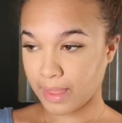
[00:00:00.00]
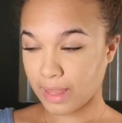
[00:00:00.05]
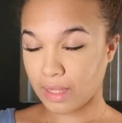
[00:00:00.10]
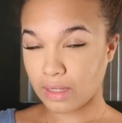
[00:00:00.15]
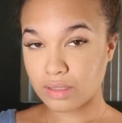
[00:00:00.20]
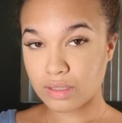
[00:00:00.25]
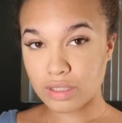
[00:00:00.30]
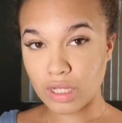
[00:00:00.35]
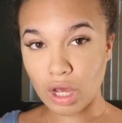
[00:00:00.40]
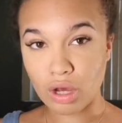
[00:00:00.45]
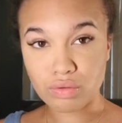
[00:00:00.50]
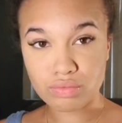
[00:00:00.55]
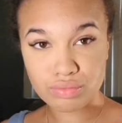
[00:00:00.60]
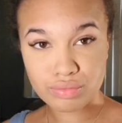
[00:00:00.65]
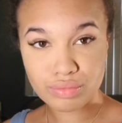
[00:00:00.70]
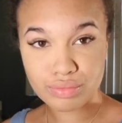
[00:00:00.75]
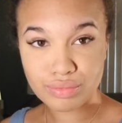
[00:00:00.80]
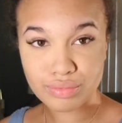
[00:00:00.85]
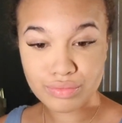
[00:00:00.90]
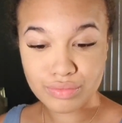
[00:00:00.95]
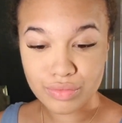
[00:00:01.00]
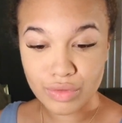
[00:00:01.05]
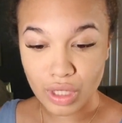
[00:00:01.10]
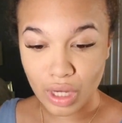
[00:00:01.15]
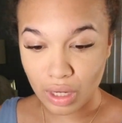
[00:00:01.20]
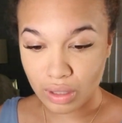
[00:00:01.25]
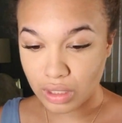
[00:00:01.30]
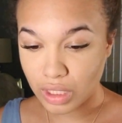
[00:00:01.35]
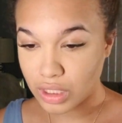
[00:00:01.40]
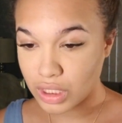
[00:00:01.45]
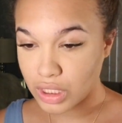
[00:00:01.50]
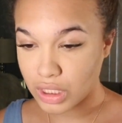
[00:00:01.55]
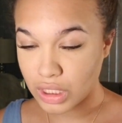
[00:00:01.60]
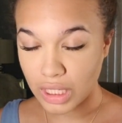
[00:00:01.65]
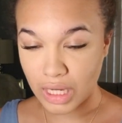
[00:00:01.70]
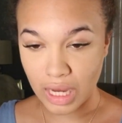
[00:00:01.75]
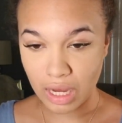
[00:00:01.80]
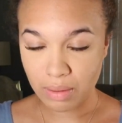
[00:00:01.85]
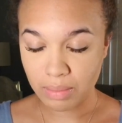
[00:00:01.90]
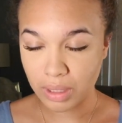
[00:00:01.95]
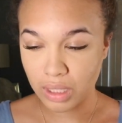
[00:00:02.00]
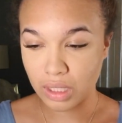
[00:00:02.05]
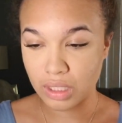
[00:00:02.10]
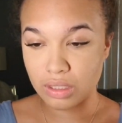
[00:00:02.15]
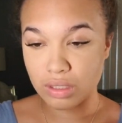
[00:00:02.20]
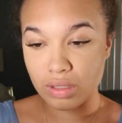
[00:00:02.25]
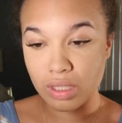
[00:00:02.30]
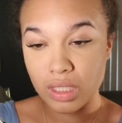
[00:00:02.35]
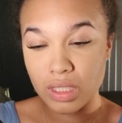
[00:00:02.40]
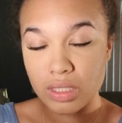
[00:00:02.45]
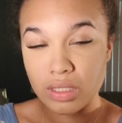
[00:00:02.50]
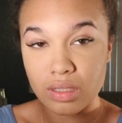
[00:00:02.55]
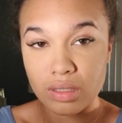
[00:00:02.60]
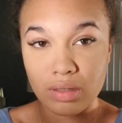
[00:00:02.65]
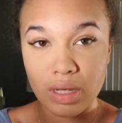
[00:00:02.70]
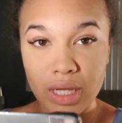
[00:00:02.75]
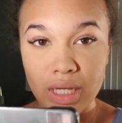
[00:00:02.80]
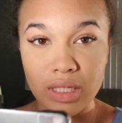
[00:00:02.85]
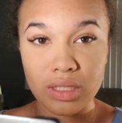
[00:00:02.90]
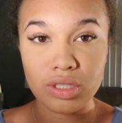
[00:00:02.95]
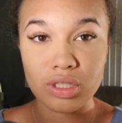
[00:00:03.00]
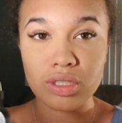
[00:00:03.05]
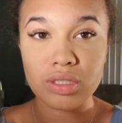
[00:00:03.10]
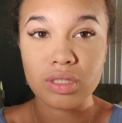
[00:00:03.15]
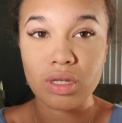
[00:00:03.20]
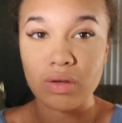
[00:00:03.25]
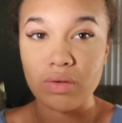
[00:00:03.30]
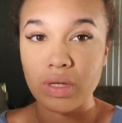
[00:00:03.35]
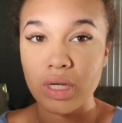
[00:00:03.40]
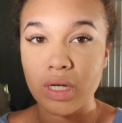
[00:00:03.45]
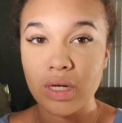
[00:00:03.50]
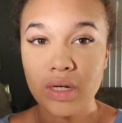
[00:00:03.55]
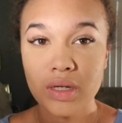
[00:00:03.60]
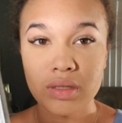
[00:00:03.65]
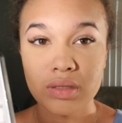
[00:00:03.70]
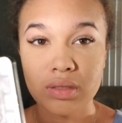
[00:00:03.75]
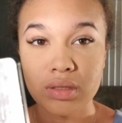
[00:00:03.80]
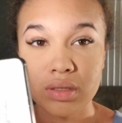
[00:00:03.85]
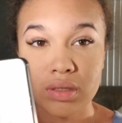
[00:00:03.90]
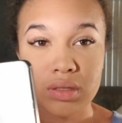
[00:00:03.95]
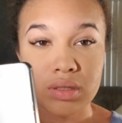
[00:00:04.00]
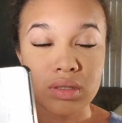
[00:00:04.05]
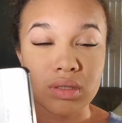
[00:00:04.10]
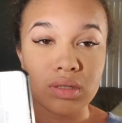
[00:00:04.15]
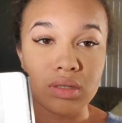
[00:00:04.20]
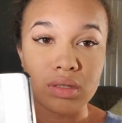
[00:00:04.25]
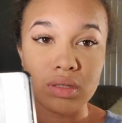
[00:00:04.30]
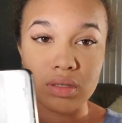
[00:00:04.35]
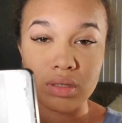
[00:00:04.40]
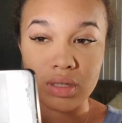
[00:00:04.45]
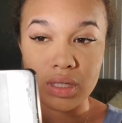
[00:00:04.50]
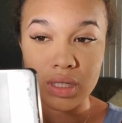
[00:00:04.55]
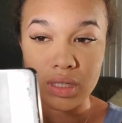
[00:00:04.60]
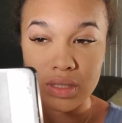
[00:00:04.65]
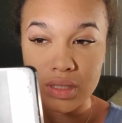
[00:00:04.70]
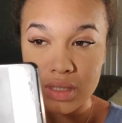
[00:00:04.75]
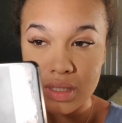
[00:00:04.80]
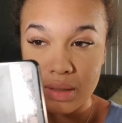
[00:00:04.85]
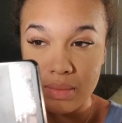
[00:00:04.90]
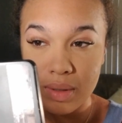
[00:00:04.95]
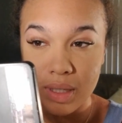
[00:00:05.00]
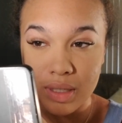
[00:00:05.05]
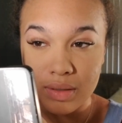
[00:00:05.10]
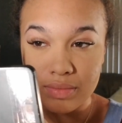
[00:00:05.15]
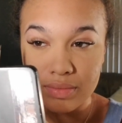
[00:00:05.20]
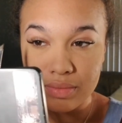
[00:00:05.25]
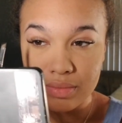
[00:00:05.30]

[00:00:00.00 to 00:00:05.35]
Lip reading: So let's see, how am I gonna do this? I can just go here. Can you see me?